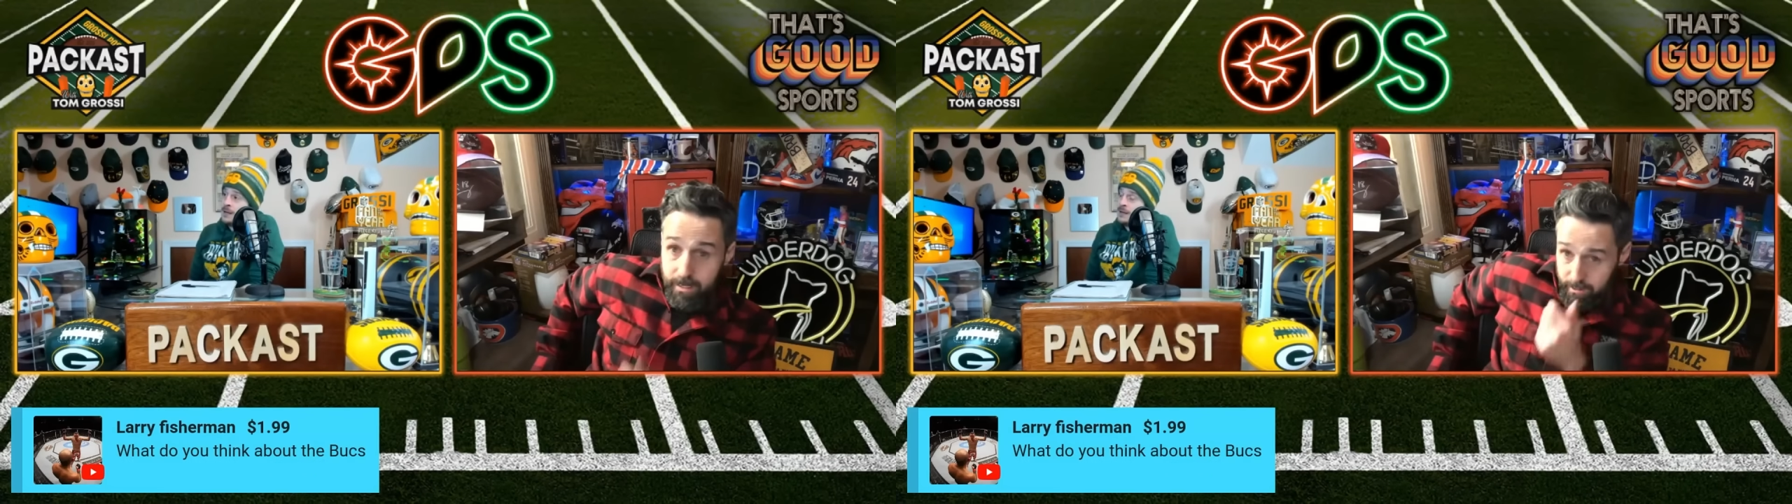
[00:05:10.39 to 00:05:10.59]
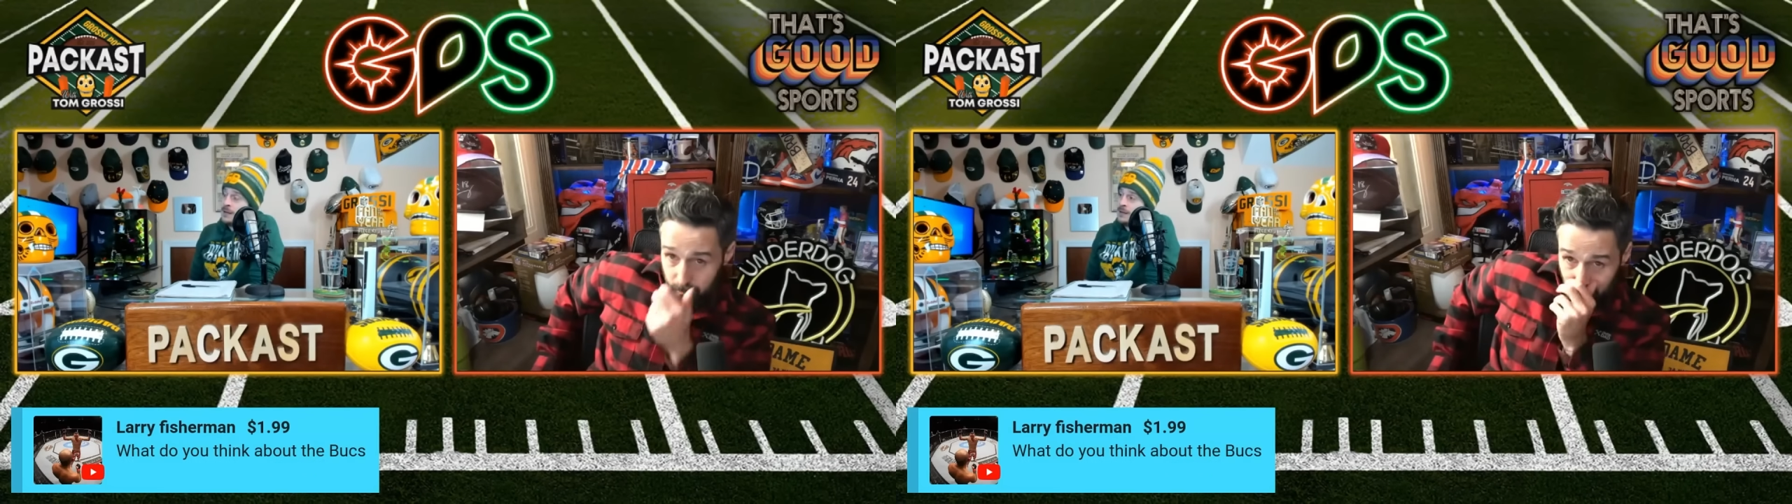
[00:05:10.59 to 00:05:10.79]

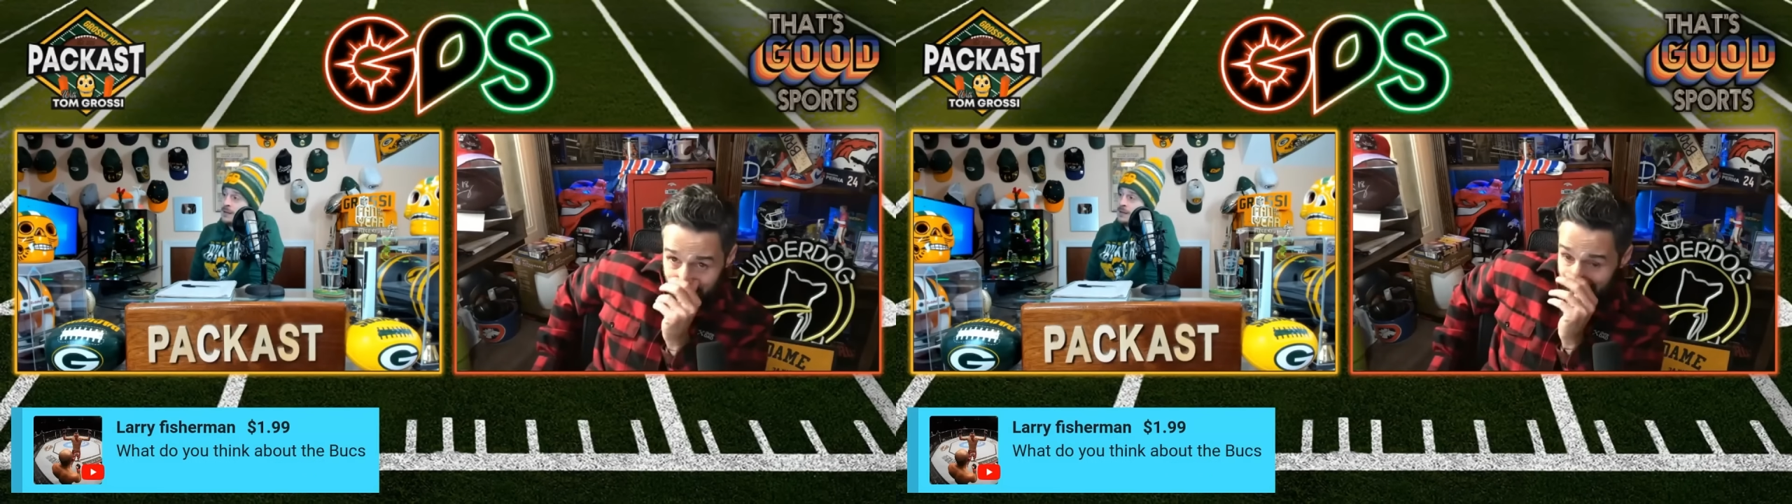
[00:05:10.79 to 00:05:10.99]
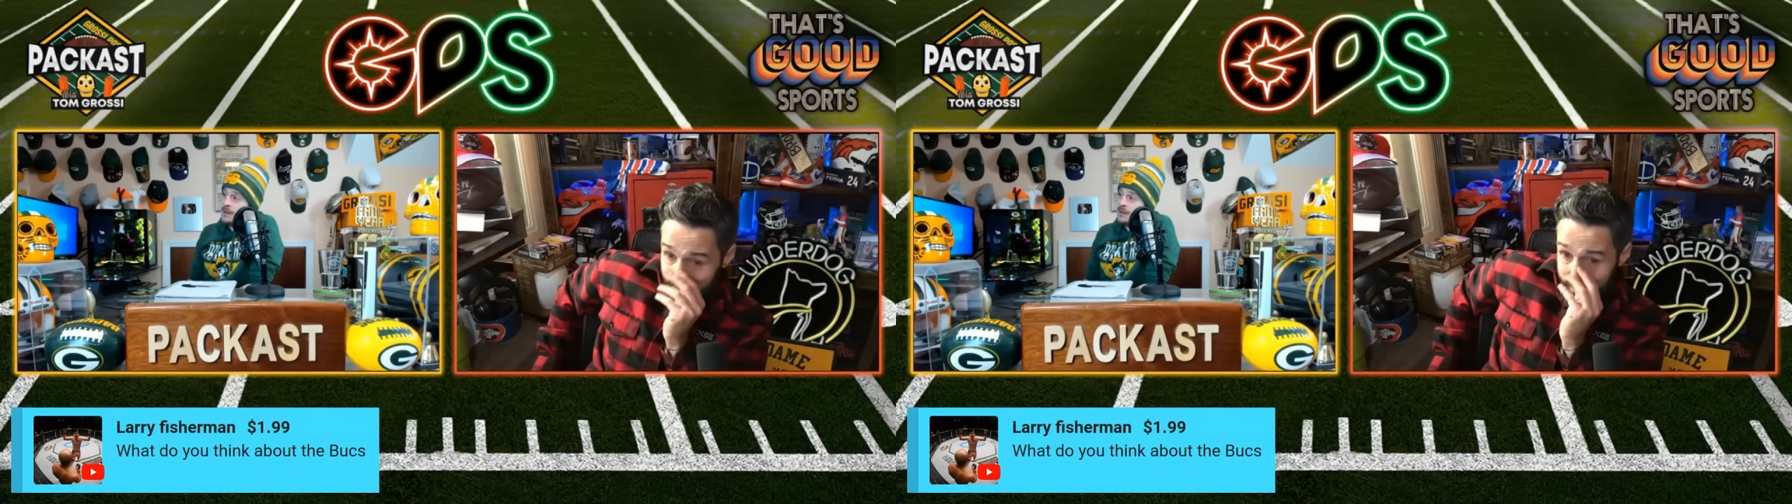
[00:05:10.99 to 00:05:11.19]
Caleb
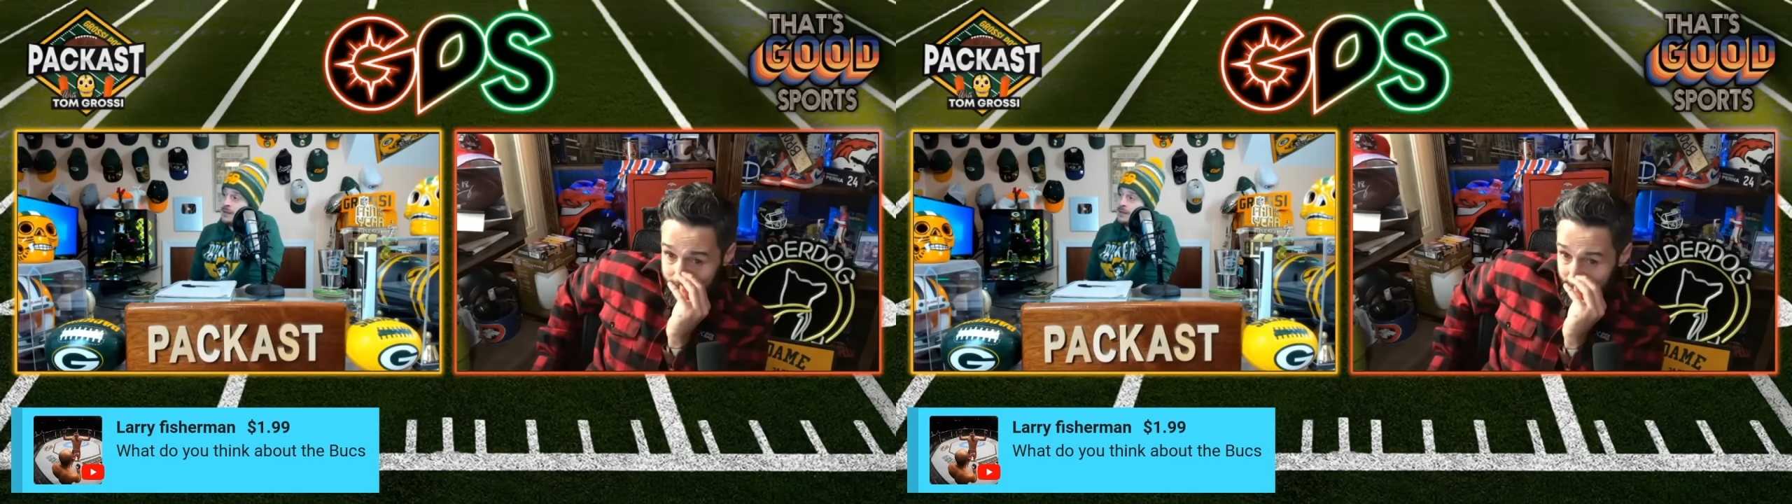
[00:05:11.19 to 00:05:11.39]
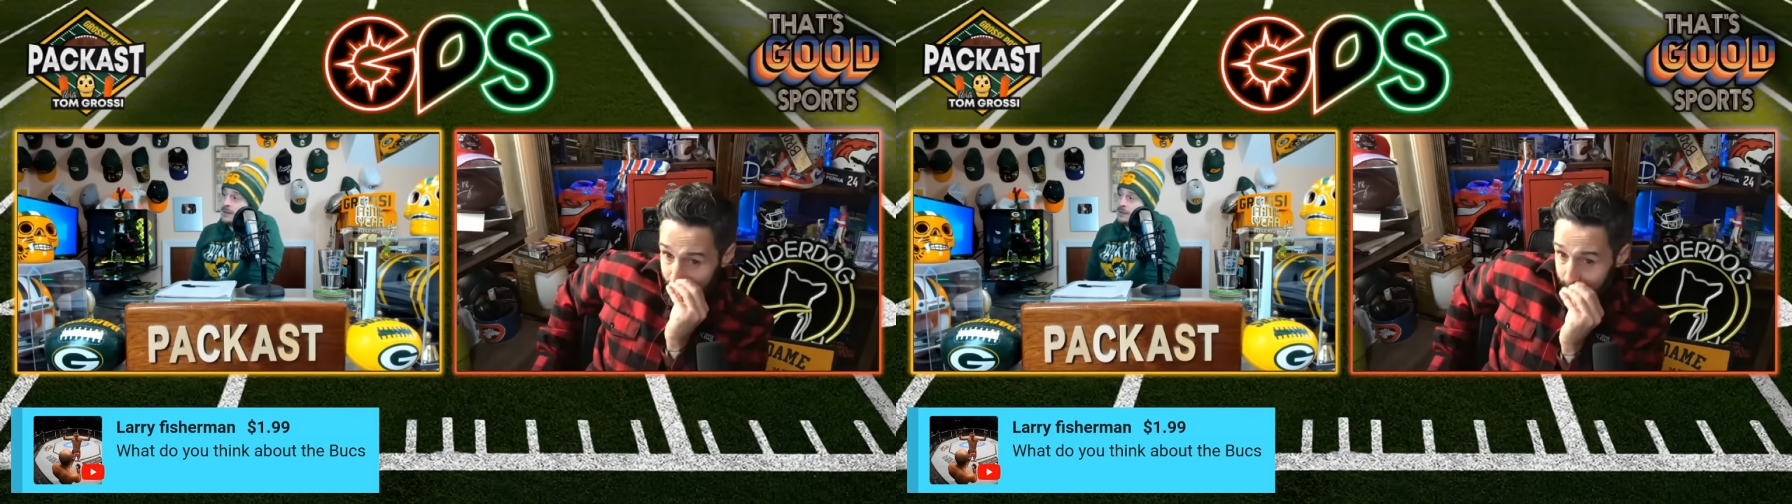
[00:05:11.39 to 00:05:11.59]
Williams
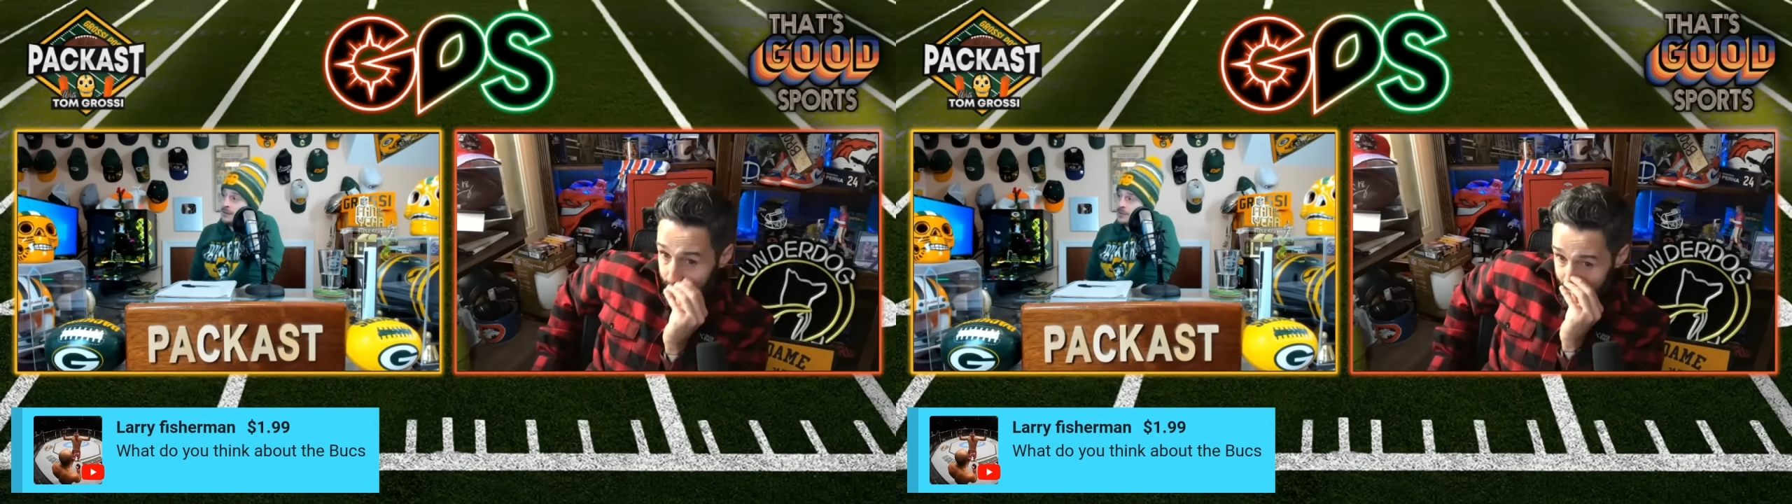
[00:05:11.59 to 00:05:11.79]
this year.